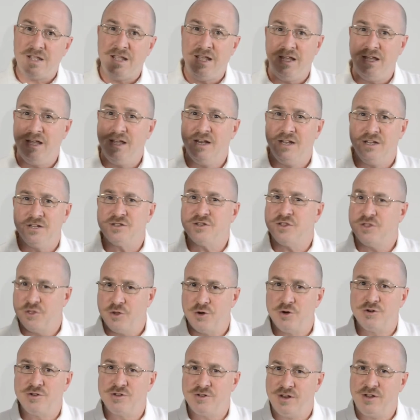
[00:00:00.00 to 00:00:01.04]
it is
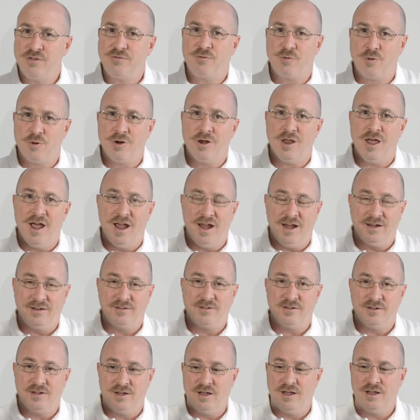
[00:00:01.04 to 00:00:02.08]
thirsty for
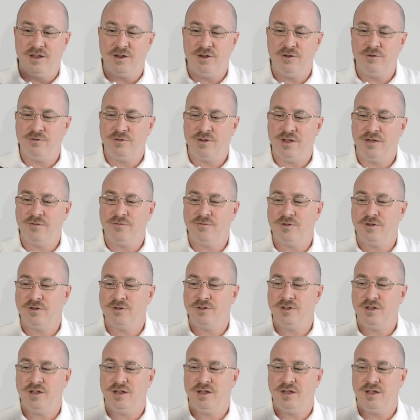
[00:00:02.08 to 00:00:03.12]
light. You
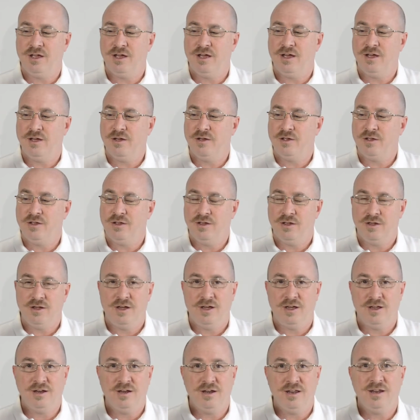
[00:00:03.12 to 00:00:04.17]
definitely
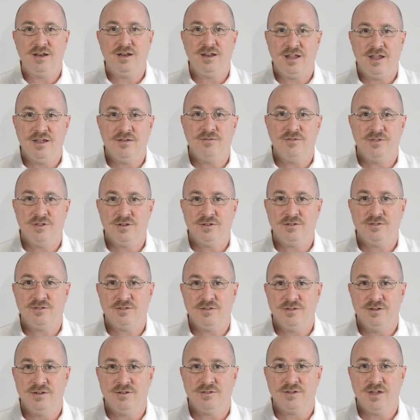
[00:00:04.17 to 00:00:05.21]
need to give
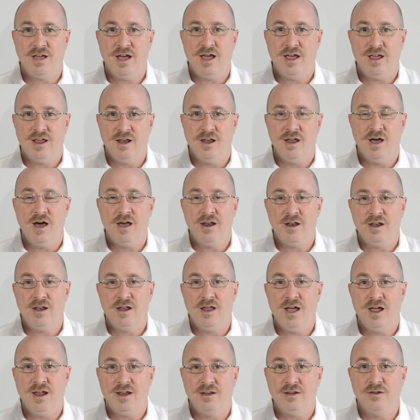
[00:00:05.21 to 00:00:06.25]
this guy a lot of
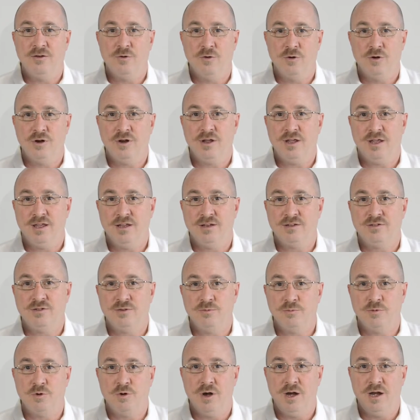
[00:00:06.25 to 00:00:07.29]
light in order to get
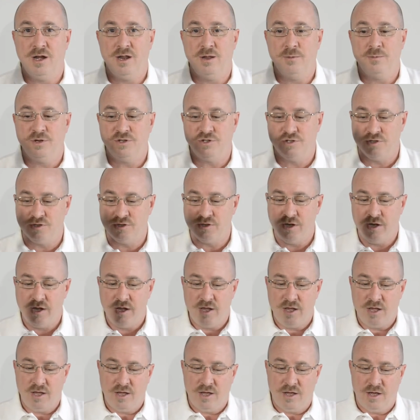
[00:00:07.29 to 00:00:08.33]
some great images.
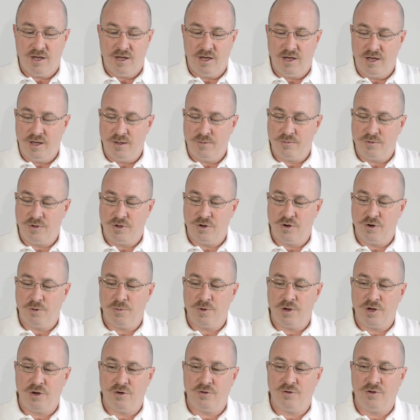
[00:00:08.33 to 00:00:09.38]
You know,
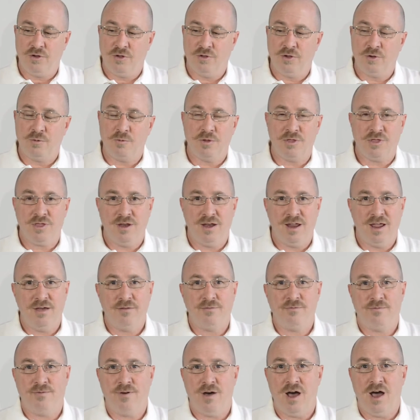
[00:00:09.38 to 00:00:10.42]
but you're dealing with an
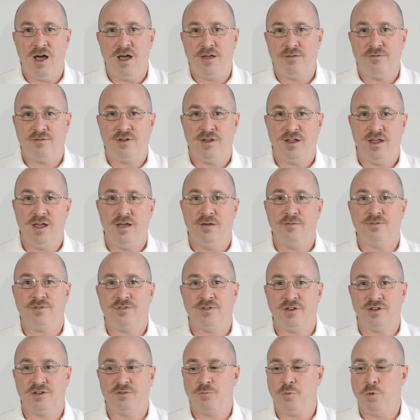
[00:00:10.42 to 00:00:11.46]
f5 to
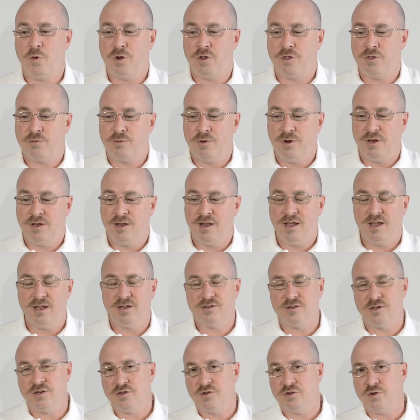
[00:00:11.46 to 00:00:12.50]
f6.3
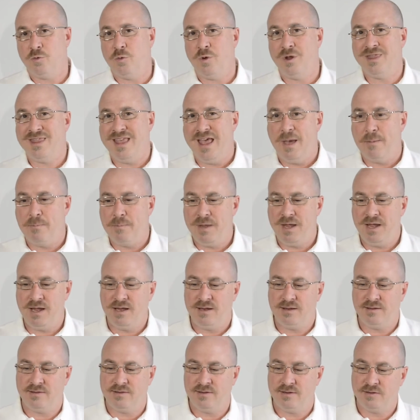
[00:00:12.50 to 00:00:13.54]
lens, and so what that
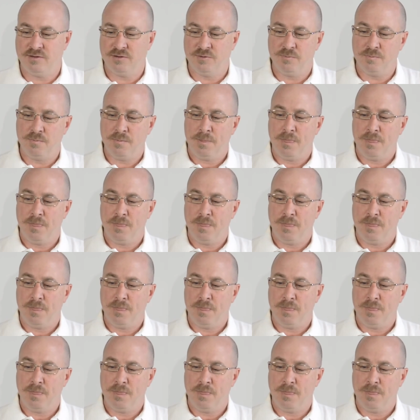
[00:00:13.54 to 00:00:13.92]
means is